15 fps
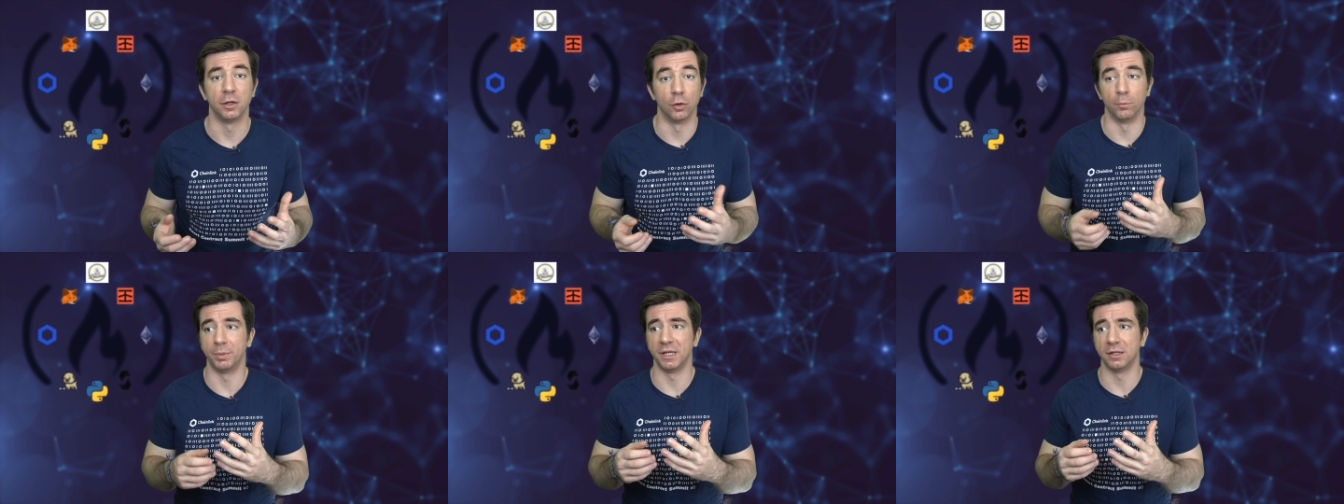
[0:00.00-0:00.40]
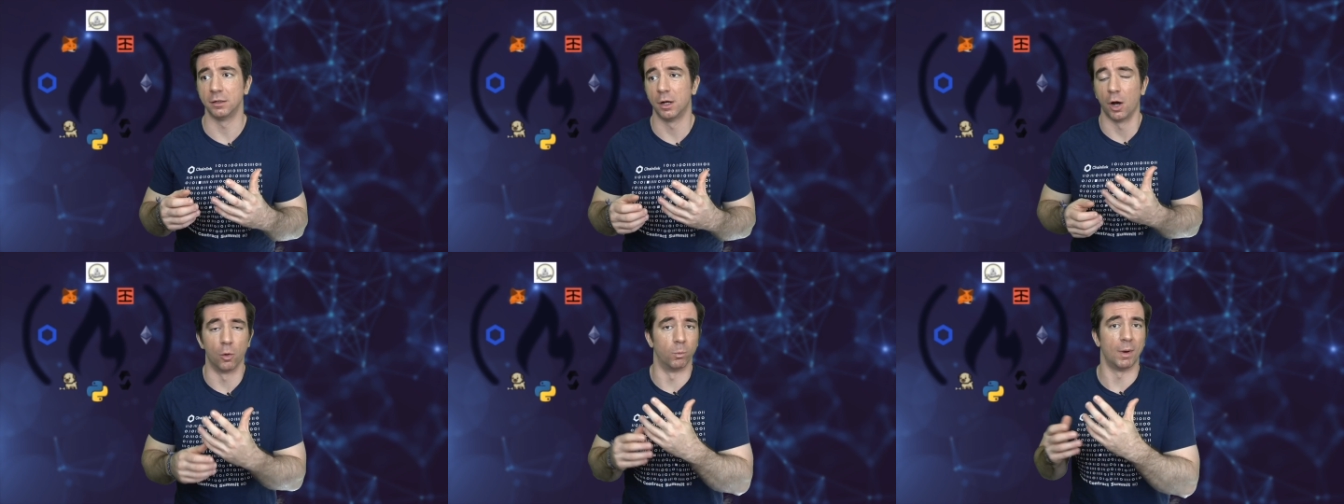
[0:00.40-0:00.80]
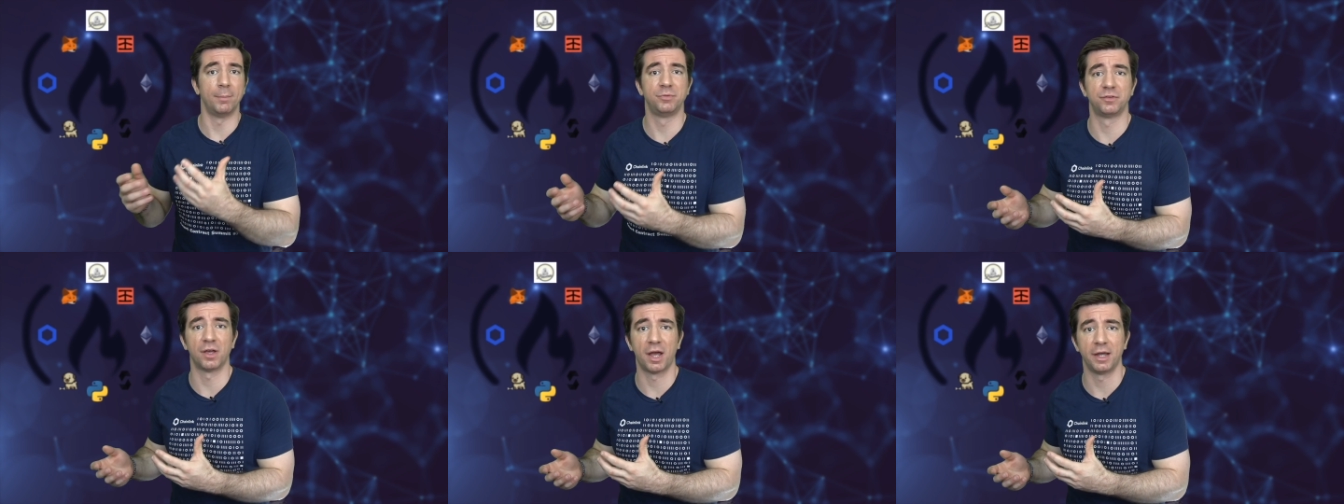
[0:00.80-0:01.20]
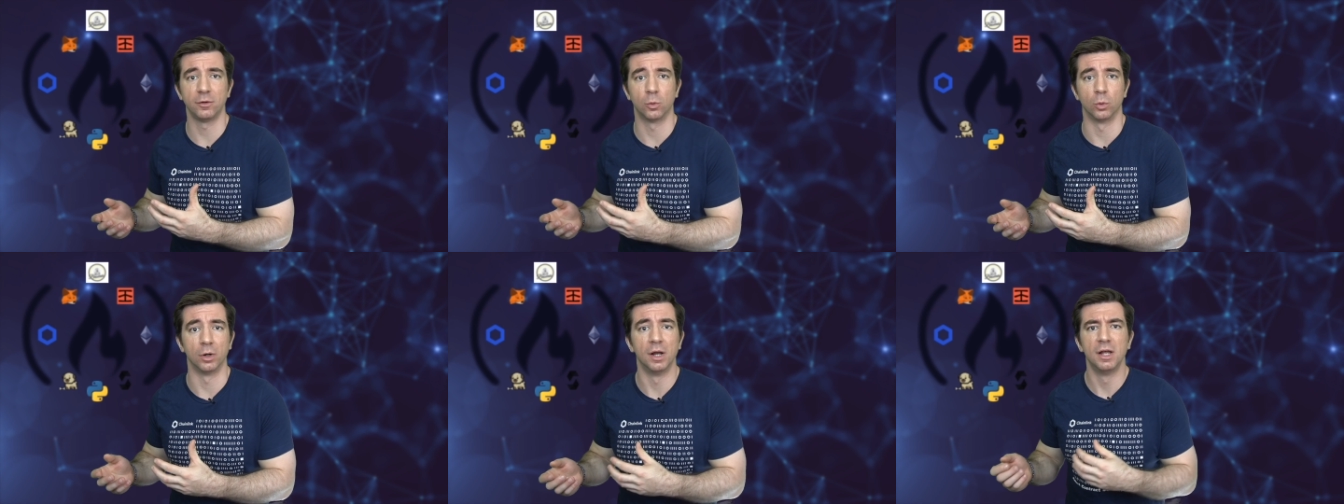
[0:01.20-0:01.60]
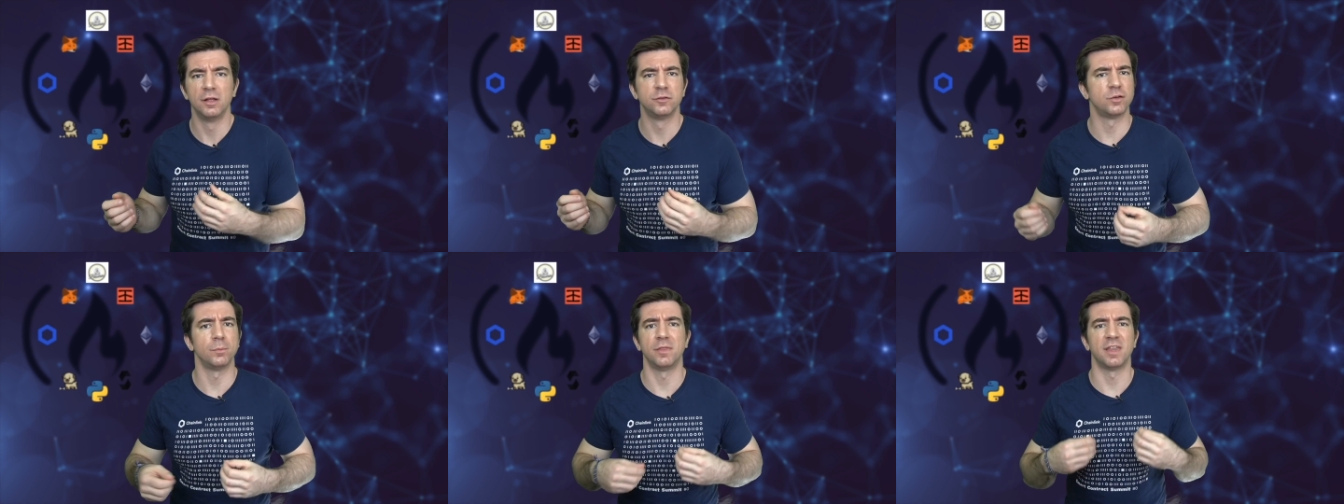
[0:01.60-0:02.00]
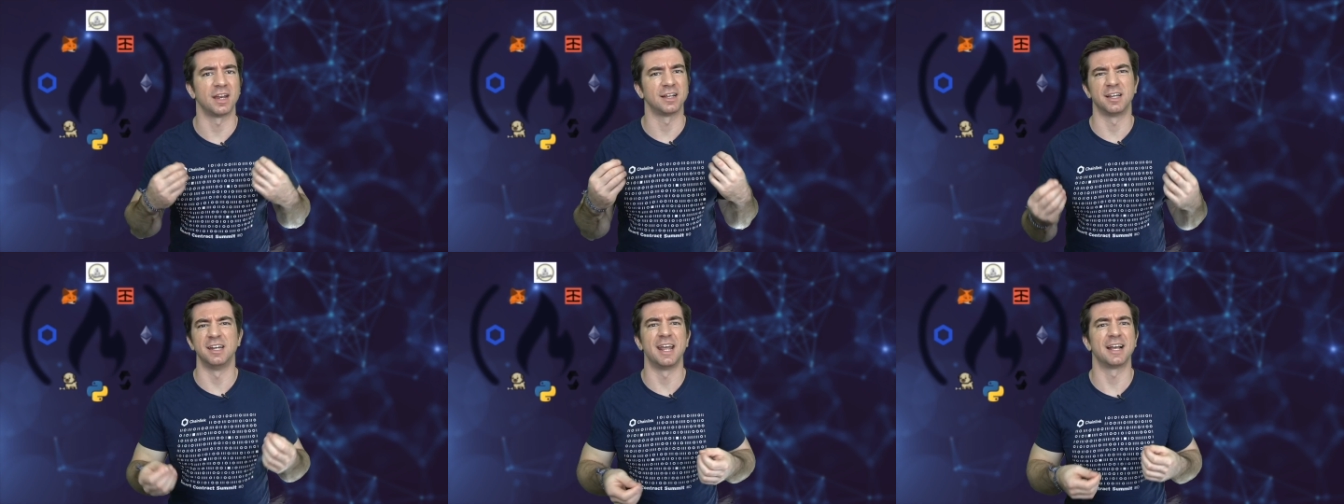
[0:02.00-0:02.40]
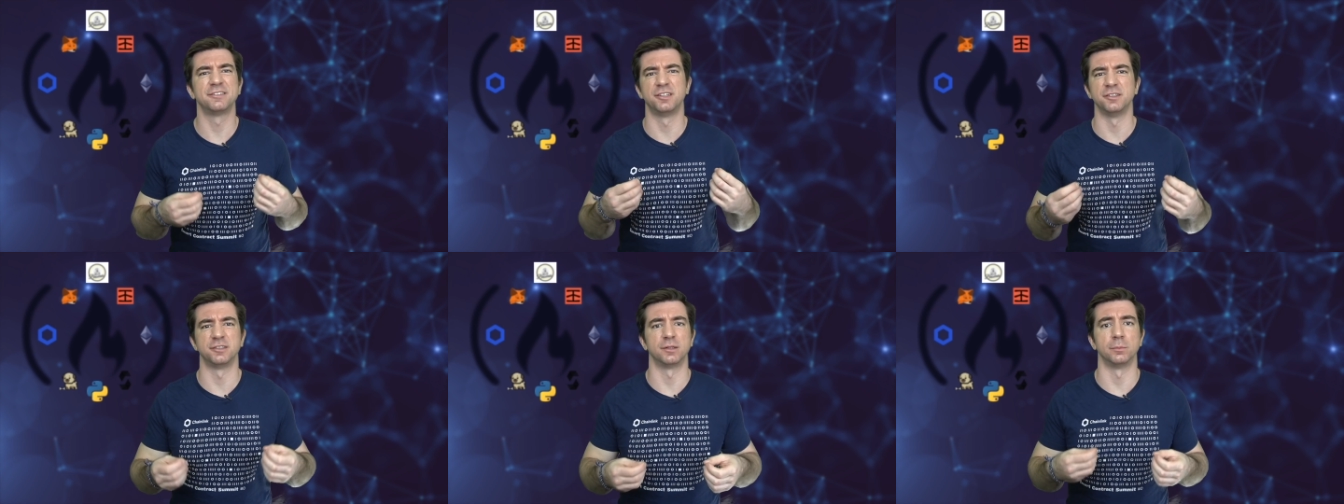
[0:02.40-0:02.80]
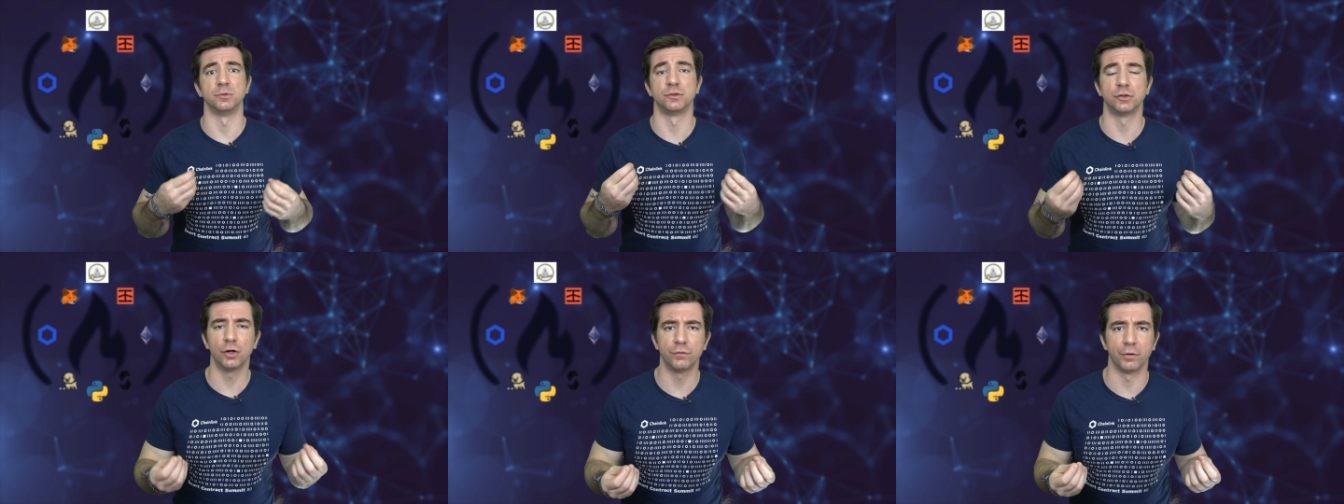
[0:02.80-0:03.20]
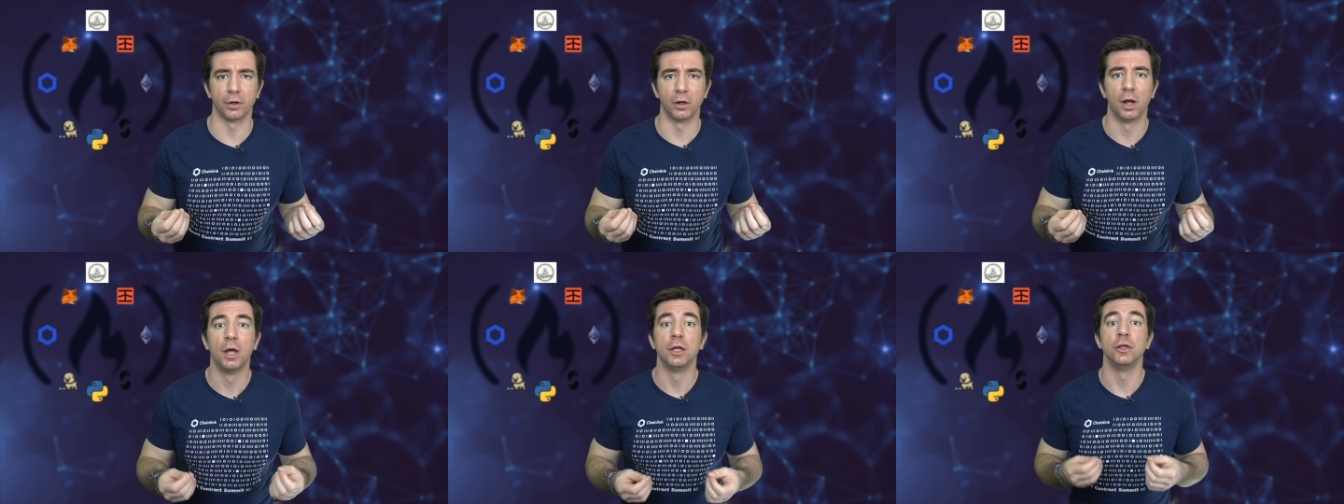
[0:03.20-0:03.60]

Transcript: be it a website or something that connects to some server,